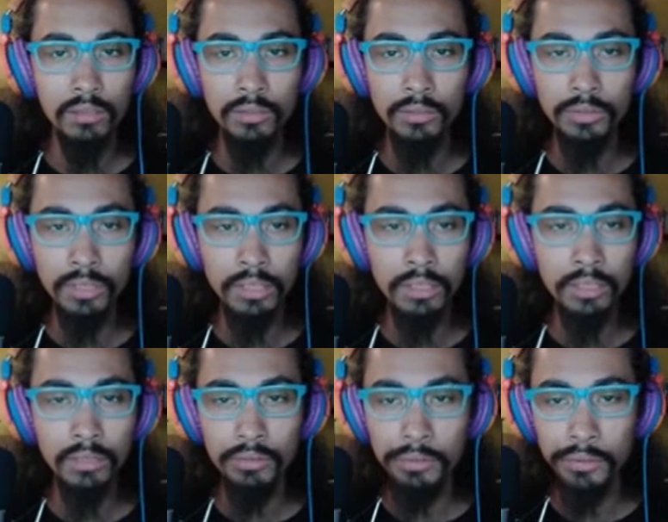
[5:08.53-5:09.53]
3
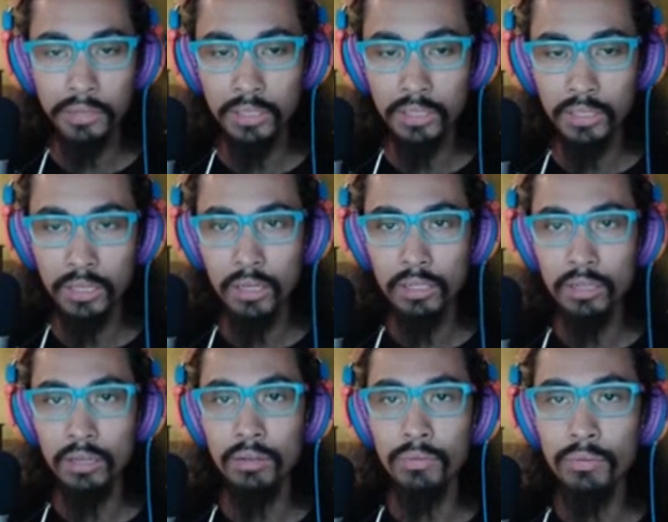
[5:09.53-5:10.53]
races today instead
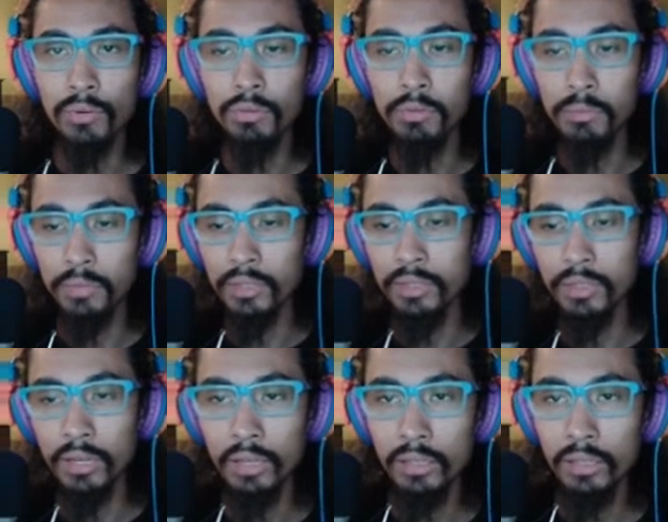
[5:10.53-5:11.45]
of the 4 from yesterday.